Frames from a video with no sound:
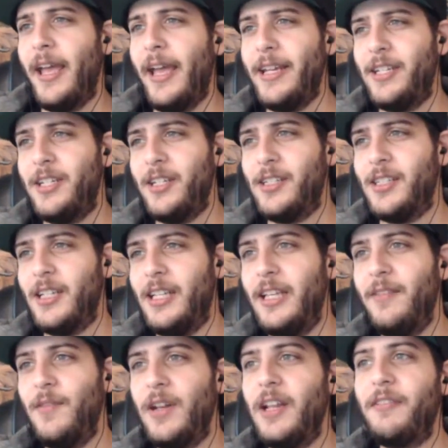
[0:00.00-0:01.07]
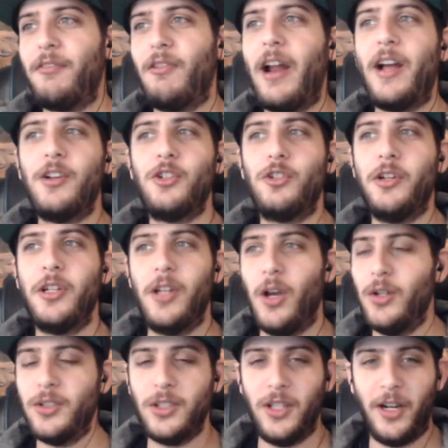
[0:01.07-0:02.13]
It's just, even if Roundtree
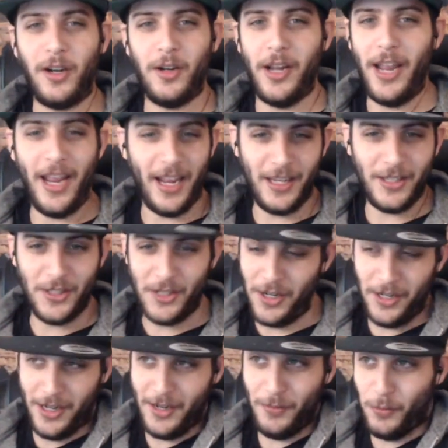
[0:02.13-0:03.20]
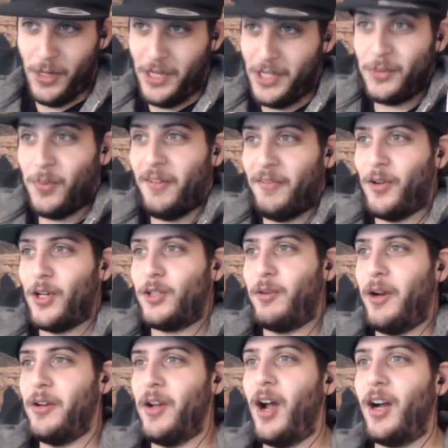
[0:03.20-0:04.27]
goes out there and wins by first
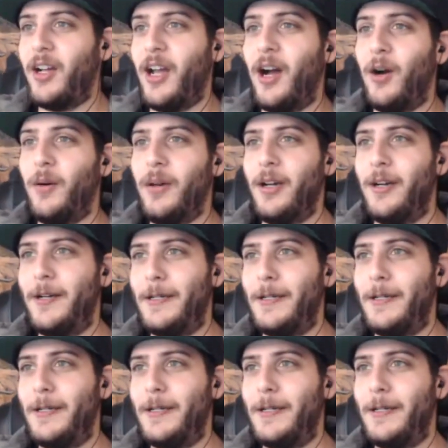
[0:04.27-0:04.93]
round knockout,